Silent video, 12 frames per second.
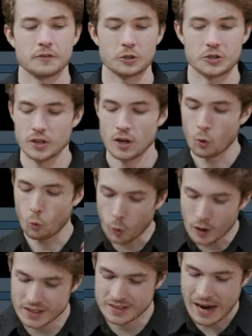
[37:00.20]
first
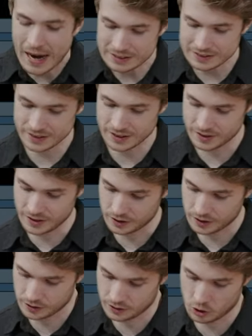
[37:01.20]
what exactly
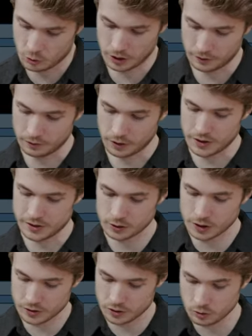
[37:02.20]
distinct is doing for us.
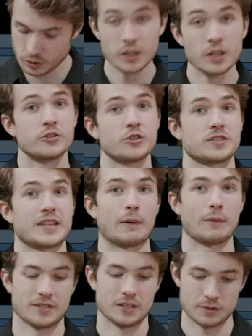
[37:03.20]
So let's do just
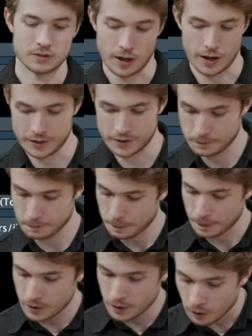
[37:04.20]
that with some slides.
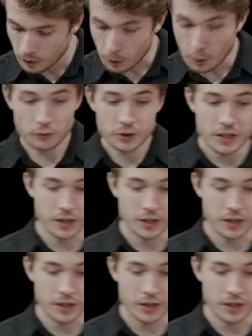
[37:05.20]
Over